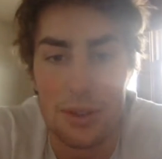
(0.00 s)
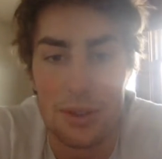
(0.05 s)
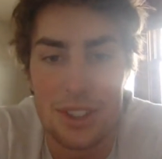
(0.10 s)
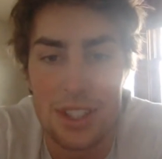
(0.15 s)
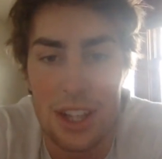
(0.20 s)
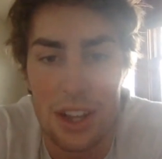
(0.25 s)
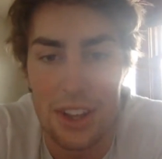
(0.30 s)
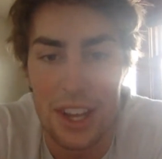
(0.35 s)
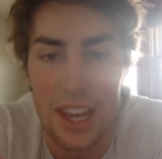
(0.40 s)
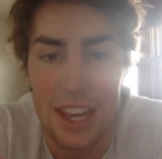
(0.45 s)
was
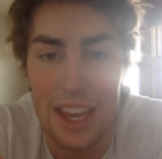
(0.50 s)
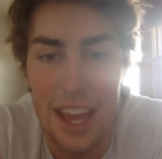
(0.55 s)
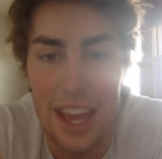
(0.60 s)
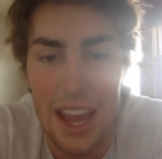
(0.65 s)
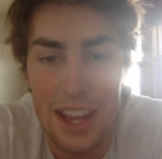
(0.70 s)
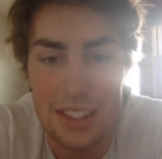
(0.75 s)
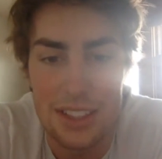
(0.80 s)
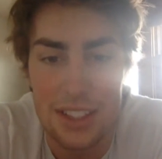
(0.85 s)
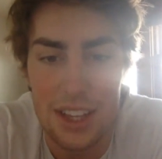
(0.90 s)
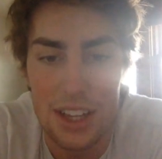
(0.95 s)
selling a
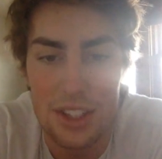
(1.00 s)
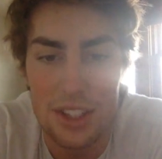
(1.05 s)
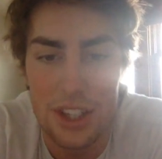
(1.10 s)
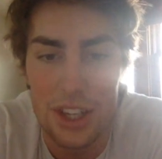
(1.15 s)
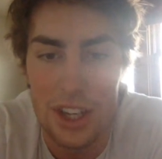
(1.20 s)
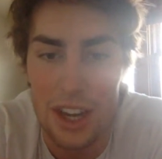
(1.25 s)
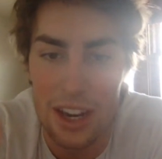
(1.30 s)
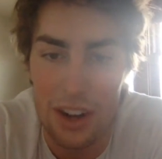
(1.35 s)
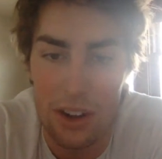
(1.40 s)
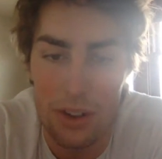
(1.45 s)
gas
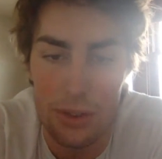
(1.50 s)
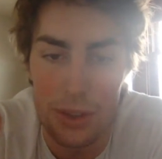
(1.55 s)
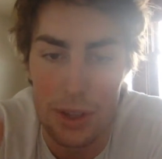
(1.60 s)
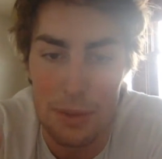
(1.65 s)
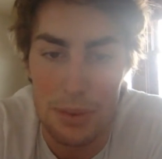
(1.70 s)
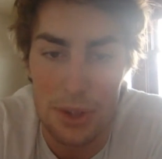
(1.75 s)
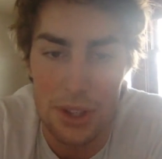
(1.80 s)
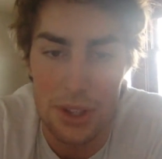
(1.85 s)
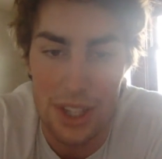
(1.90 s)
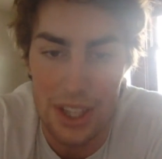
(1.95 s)
station and only
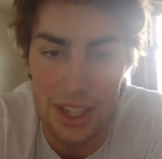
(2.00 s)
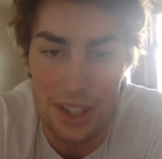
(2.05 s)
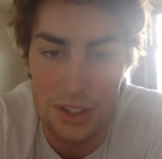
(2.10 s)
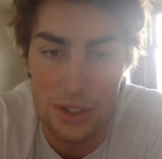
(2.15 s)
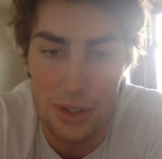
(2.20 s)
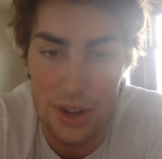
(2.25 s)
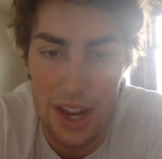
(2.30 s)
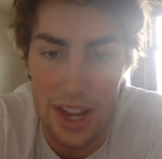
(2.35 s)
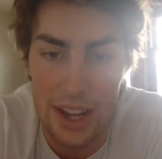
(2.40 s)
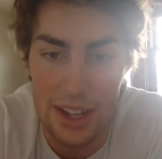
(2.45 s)
put the
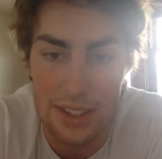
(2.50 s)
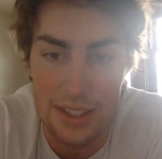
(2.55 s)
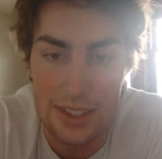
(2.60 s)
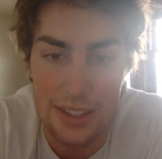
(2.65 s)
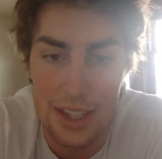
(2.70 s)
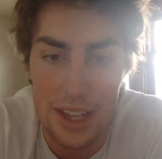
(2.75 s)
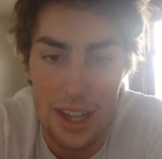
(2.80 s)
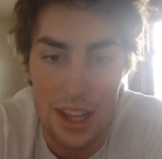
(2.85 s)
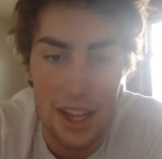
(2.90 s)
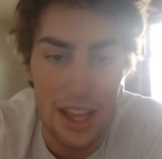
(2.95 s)

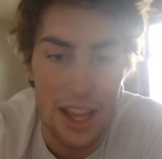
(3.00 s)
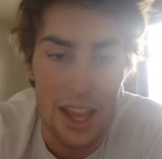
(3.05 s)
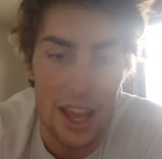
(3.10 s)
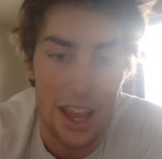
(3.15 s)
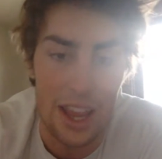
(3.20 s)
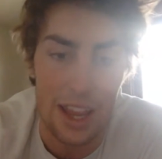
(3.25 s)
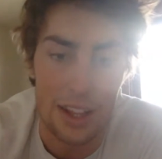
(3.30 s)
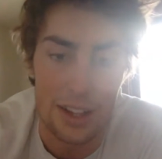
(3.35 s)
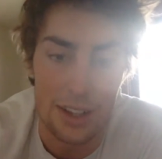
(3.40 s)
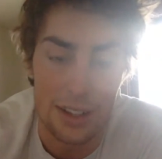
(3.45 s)
address,
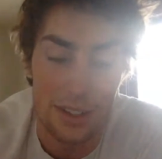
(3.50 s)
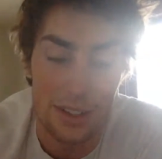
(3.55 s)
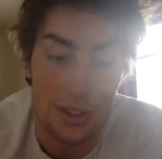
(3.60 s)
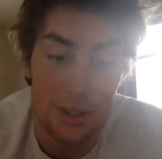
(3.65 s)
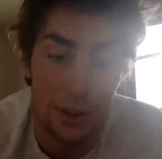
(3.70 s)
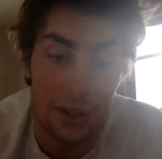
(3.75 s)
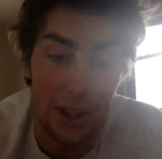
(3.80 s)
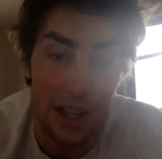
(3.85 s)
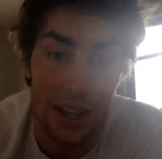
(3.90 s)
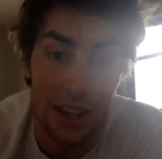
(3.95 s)
and
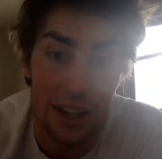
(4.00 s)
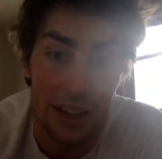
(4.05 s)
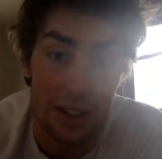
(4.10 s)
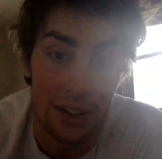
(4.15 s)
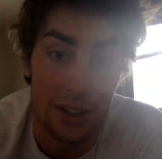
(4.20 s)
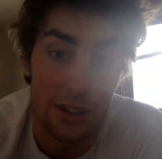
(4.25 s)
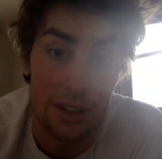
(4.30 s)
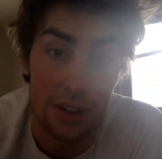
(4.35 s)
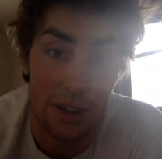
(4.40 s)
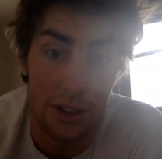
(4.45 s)
so
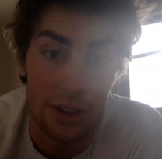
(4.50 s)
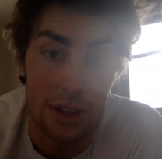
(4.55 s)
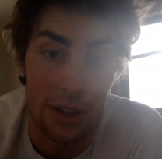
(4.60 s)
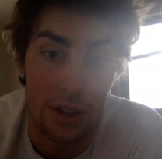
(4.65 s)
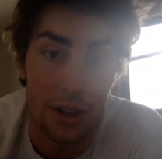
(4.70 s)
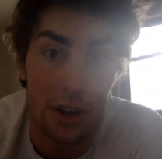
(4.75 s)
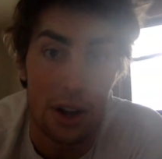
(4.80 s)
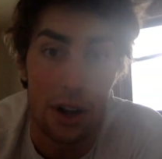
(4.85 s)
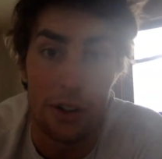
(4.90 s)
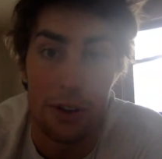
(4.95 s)
the
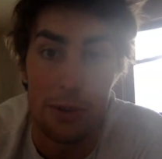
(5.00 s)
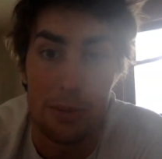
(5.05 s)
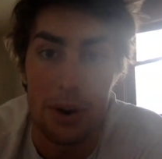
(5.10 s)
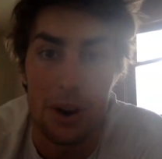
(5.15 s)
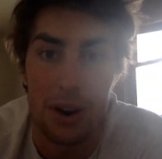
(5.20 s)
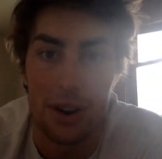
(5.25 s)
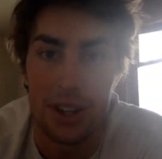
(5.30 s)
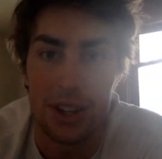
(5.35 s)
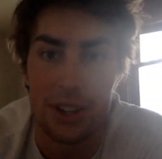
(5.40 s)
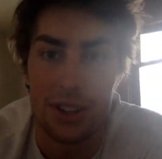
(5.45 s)
other
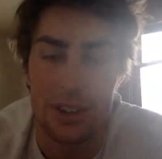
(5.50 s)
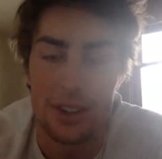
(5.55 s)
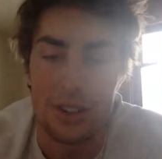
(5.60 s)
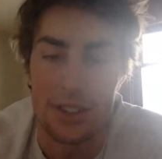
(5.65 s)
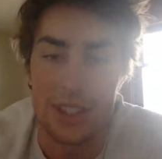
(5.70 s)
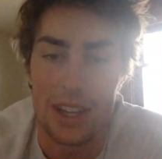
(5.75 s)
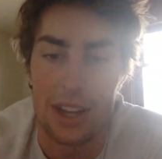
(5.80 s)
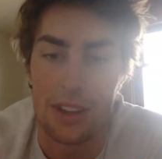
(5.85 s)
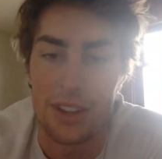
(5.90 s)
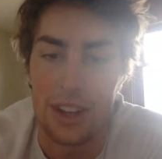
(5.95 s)
party
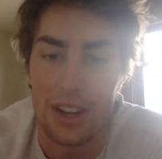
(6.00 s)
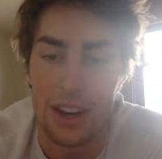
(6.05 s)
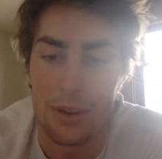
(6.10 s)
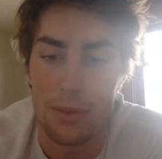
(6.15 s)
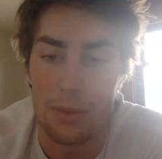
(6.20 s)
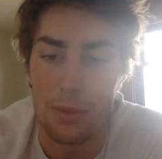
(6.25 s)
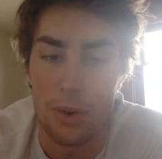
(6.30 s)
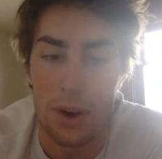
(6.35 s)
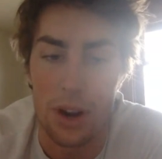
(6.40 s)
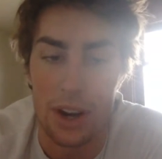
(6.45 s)
turns out they
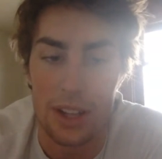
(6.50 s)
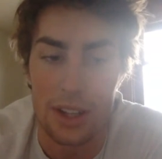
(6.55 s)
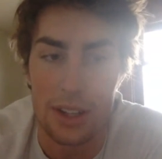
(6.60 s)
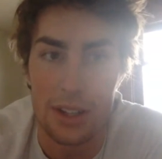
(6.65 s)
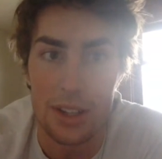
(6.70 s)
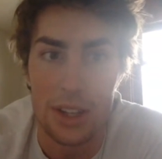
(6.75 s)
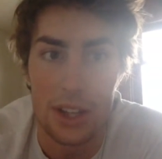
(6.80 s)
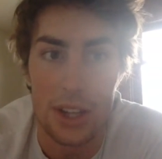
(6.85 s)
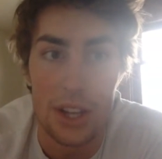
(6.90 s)
didn't want it,